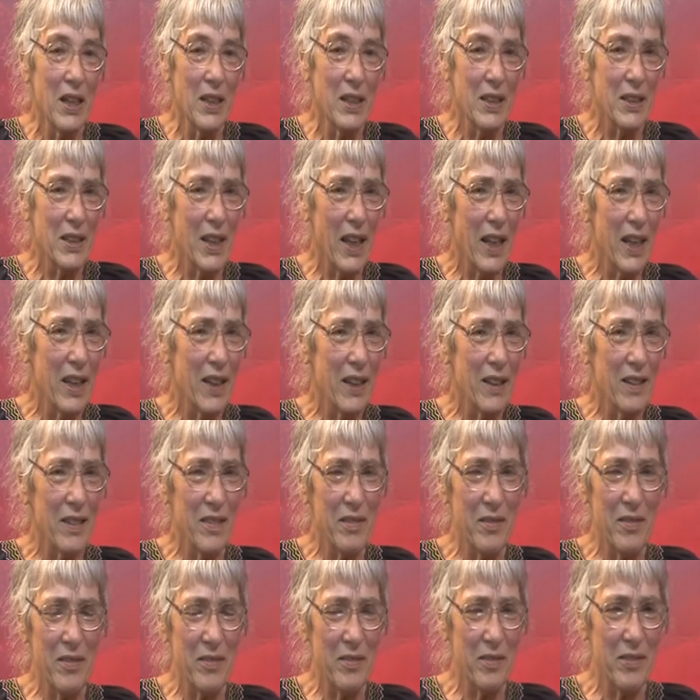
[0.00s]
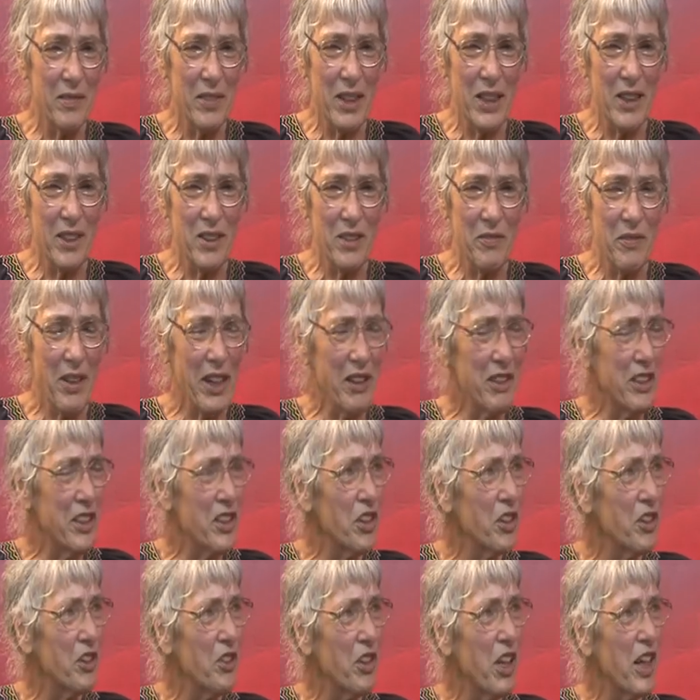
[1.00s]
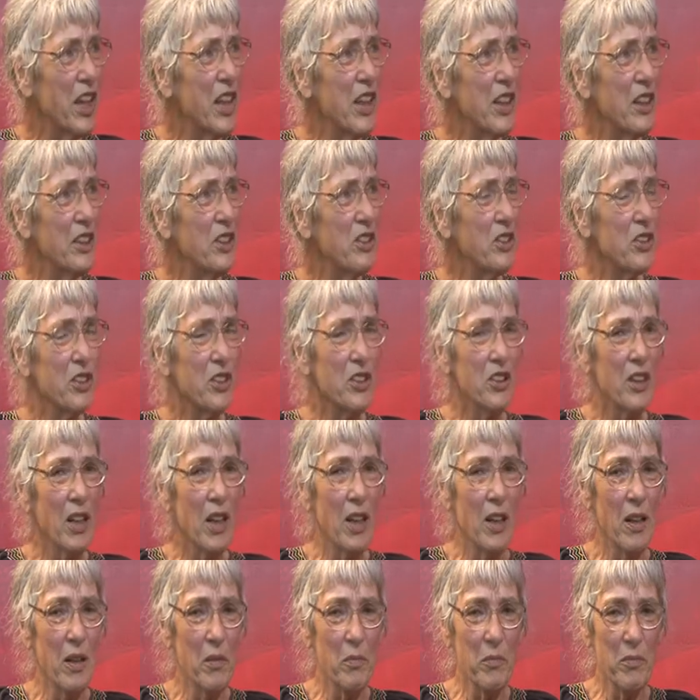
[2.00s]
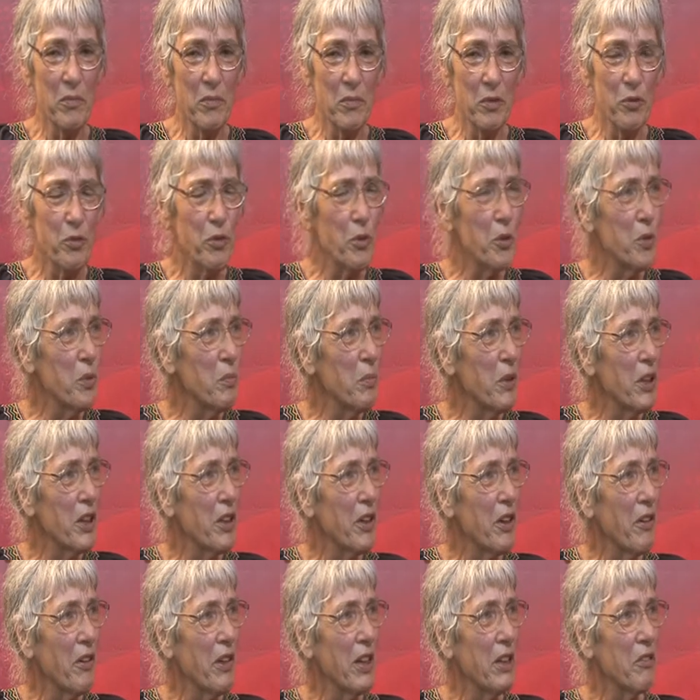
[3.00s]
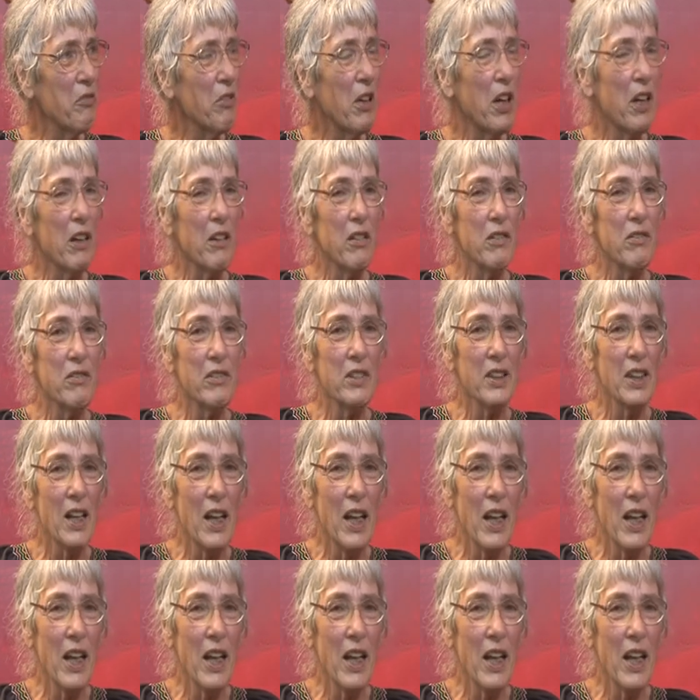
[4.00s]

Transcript: saying it's a very strange um, rumor going round